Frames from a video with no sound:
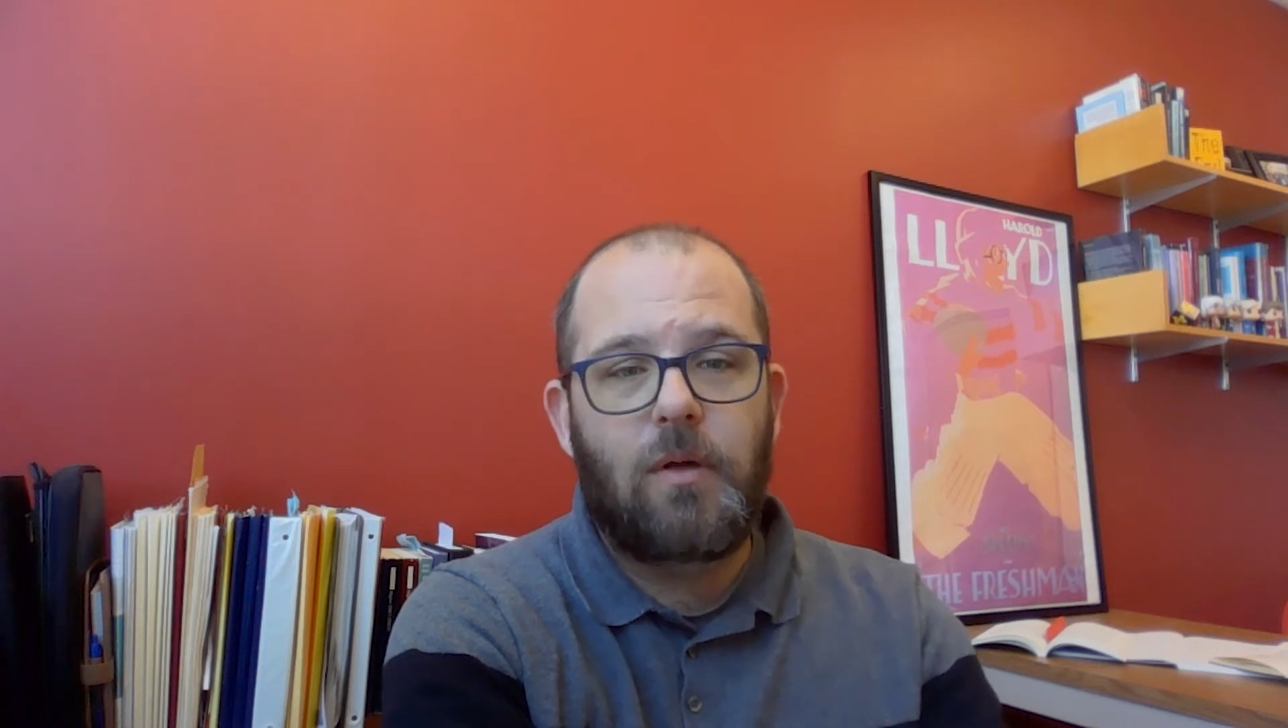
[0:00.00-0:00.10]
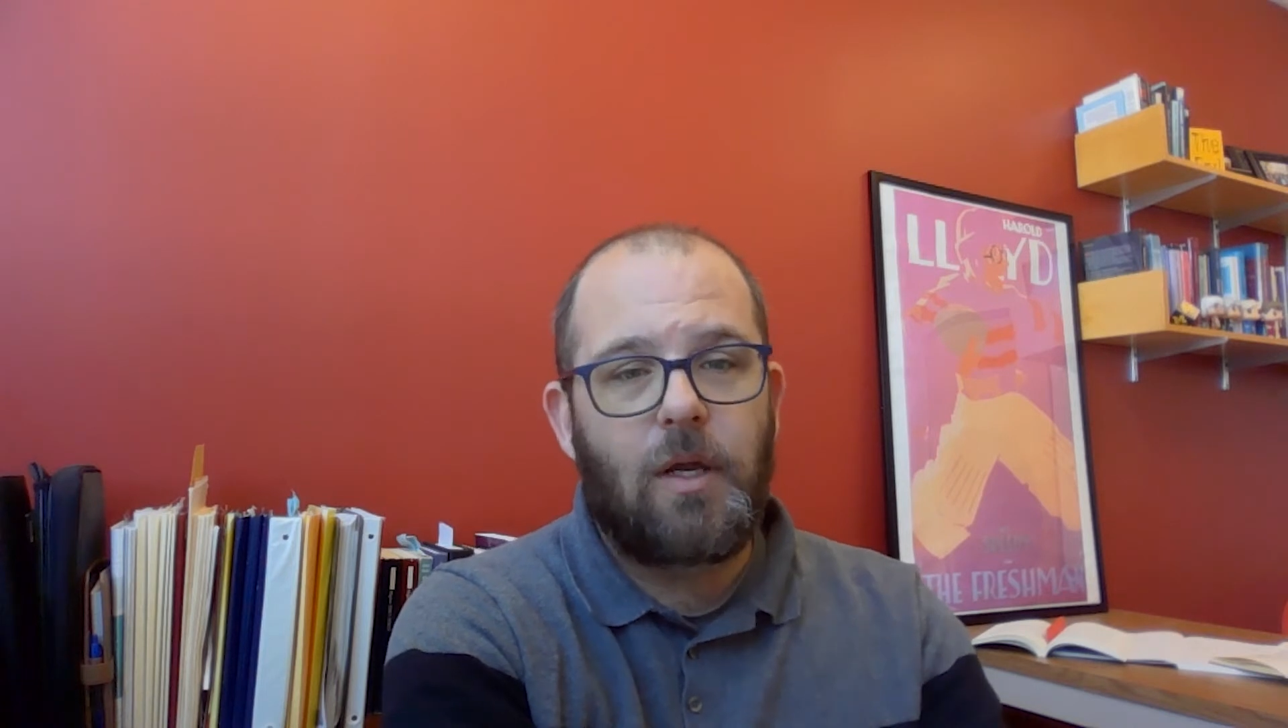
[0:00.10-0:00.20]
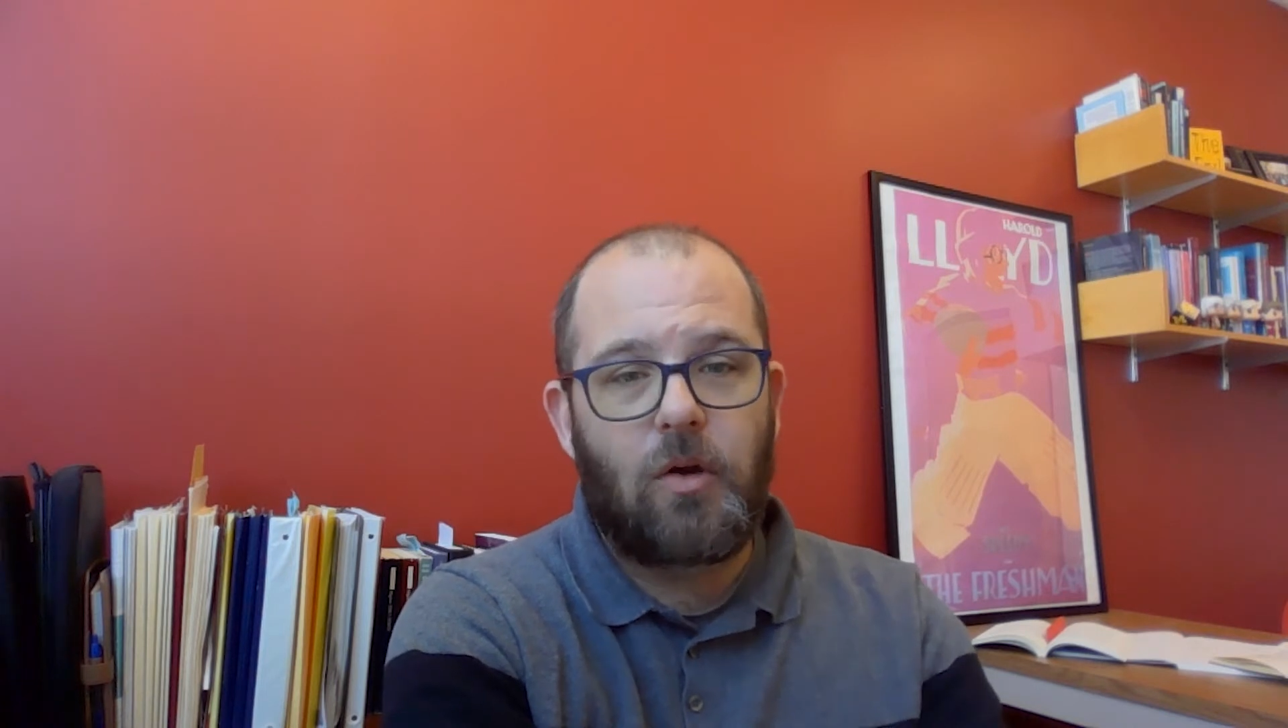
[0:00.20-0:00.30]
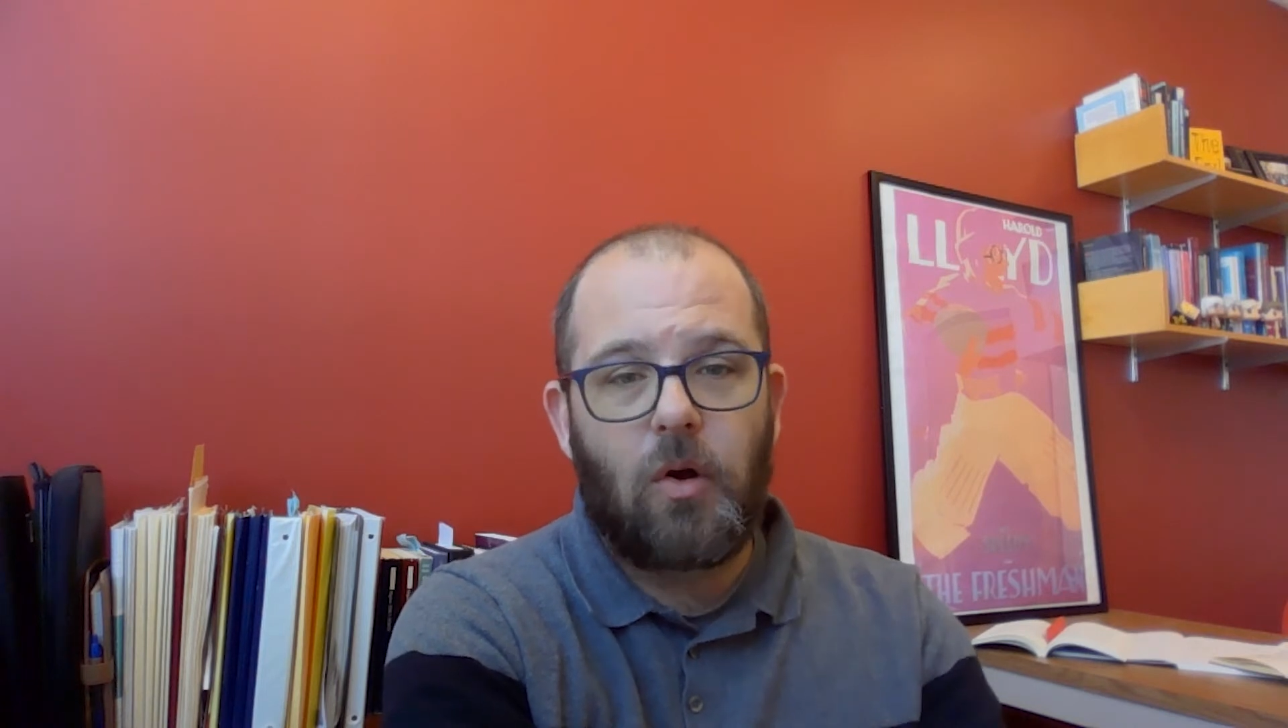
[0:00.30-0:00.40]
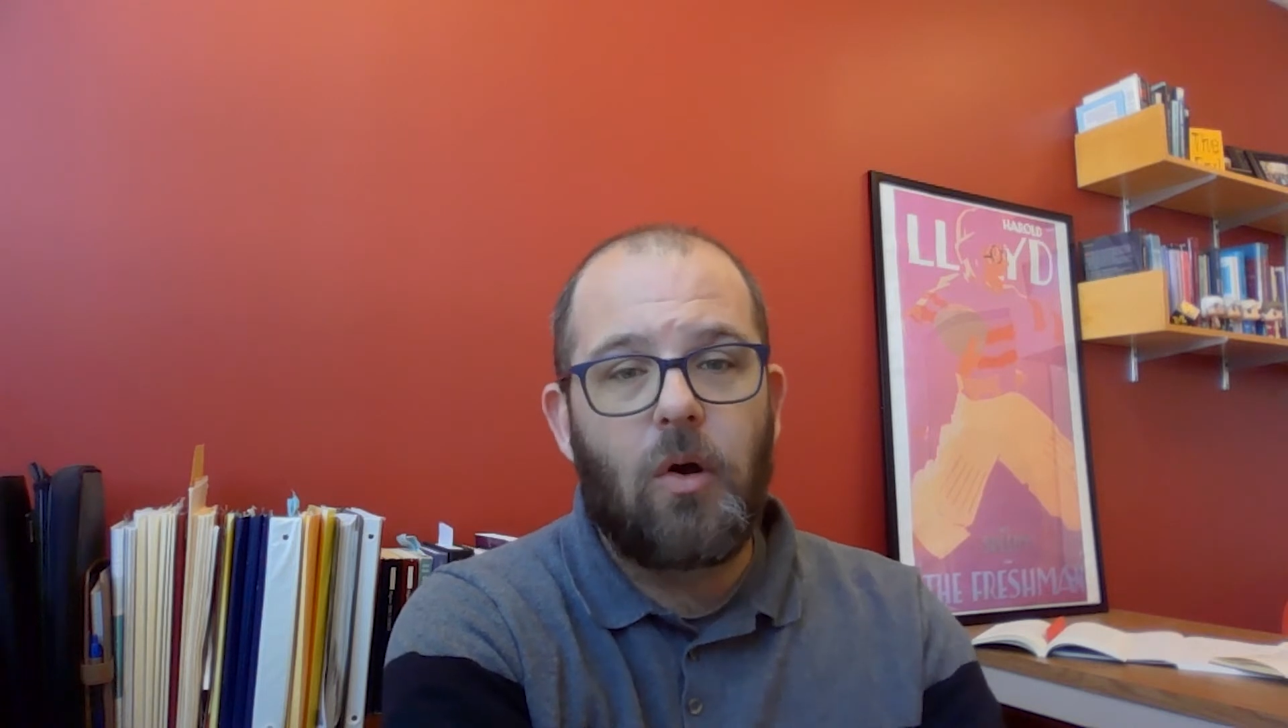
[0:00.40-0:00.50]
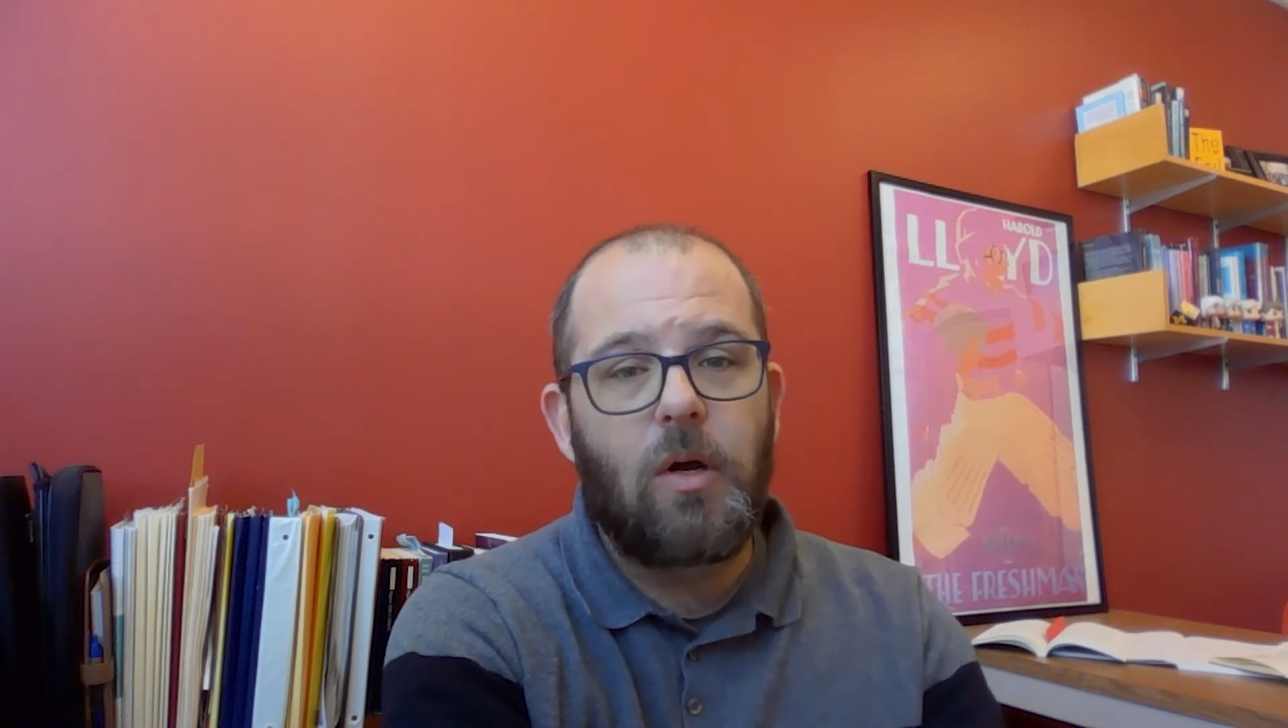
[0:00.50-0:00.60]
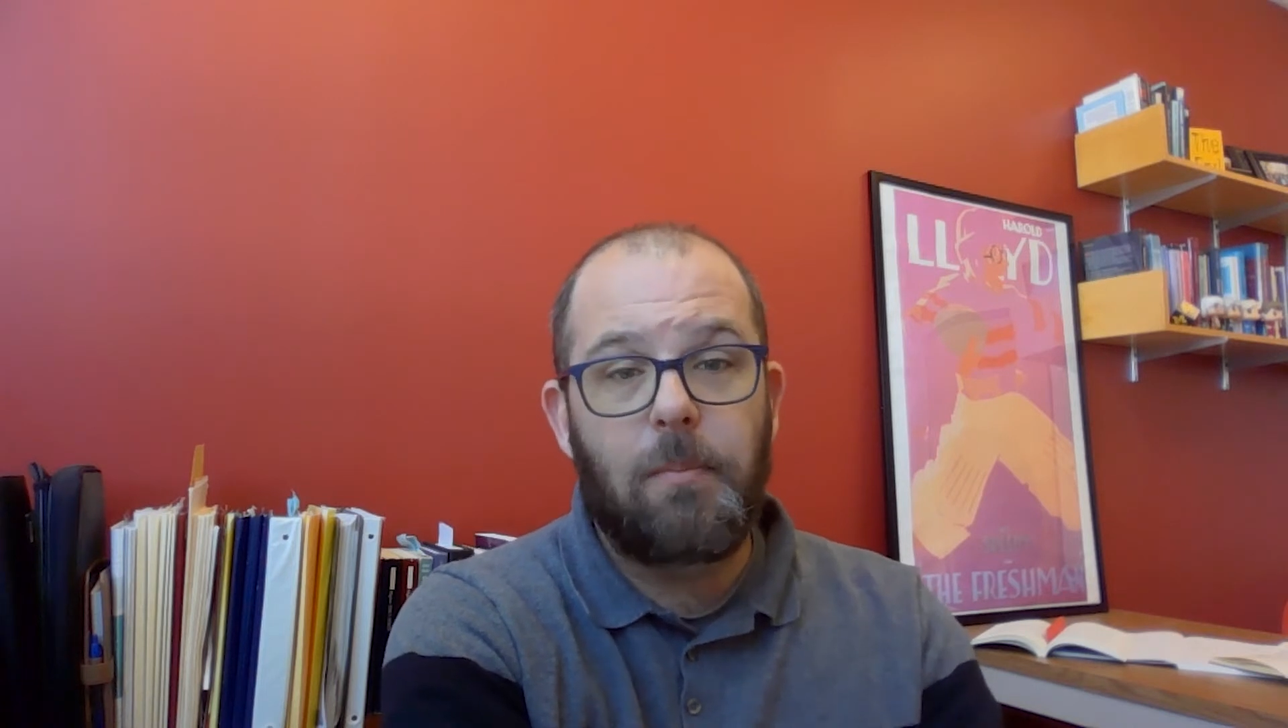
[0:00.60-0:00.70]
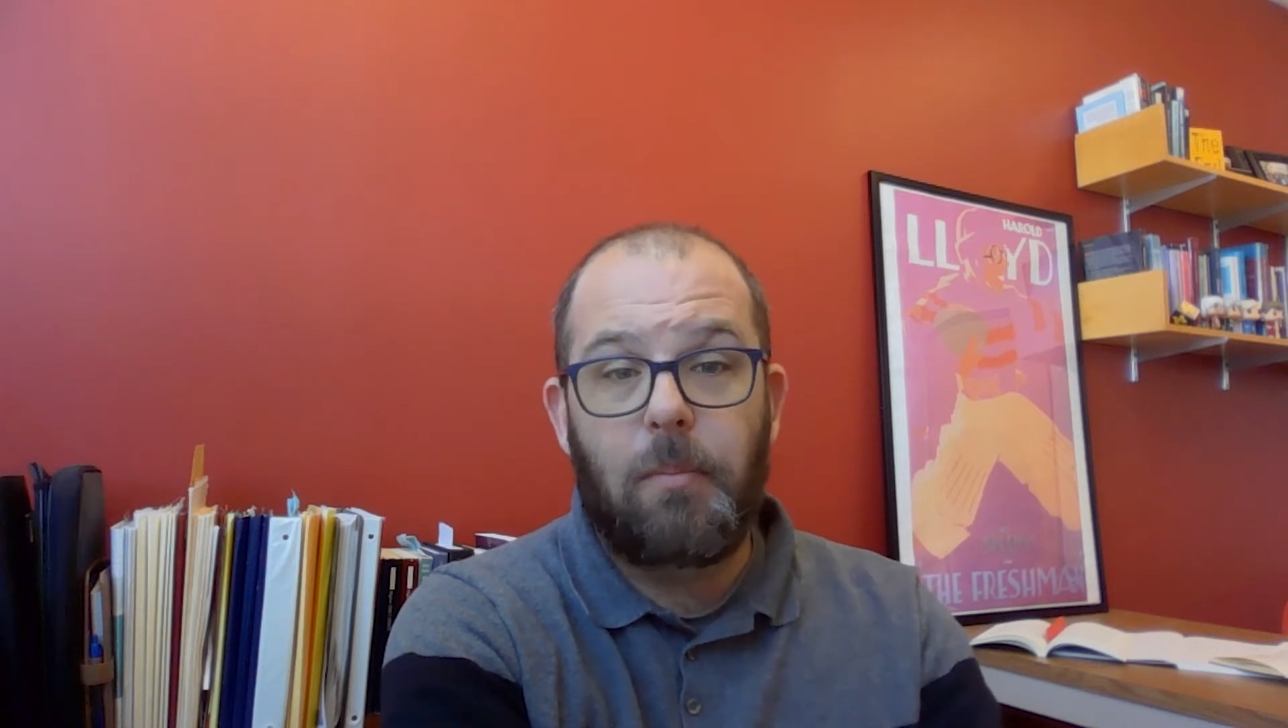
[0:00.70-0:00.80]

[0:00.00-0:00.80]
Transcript: incurring